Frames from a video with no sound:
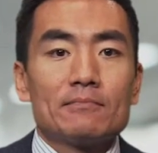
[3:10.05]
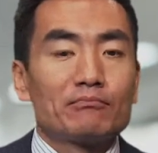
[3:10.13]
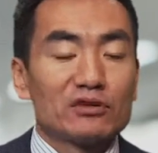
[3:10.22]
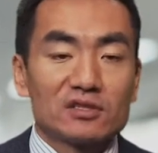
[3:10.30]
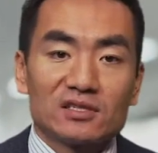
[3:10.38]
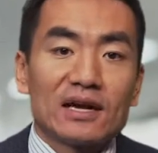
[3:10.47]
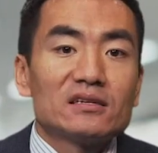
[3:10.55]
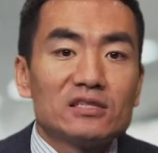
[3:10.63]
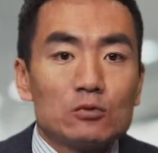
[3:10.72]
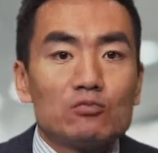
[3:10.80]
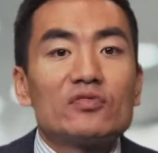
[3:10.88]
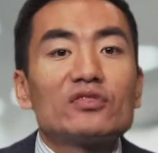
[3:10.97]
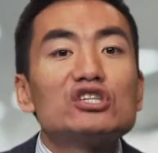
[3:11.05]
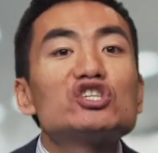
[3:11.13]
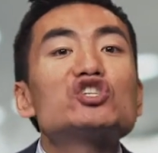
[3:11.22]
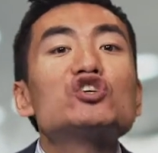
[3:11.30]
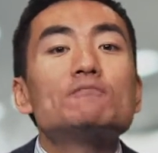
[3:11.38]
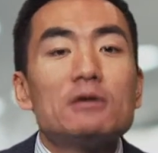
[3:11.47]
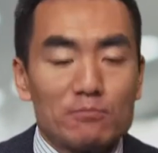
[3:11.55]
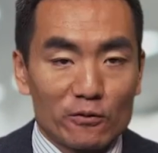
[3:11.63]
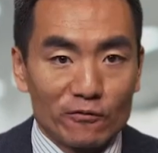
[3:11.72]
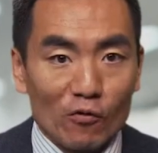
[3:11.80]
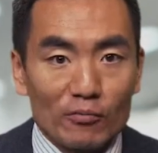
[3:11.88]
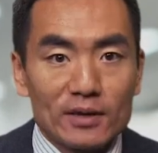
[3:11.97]
precisely what they should be
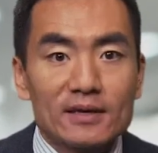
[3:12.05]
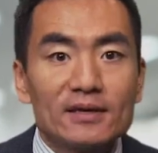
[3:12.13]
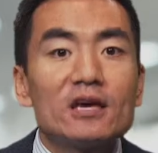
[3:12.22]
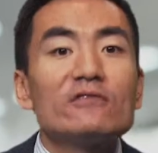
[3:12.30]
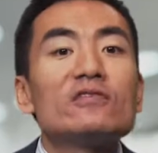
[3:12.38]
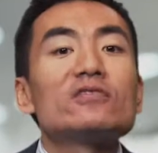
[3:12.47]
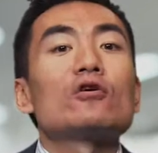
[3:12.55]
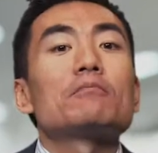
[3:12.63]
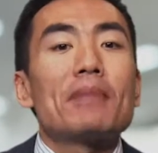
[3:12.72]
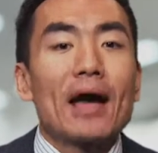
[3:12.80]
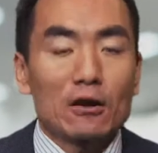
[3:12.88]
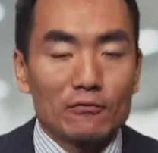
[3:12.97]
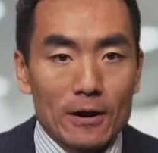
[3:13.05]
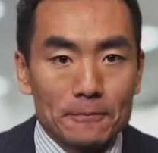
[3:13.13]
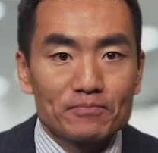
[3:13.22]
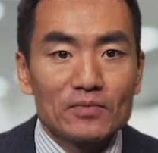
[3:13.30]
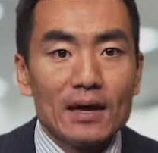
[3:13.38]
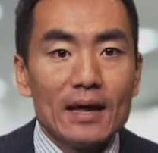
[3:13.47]
performing given their background.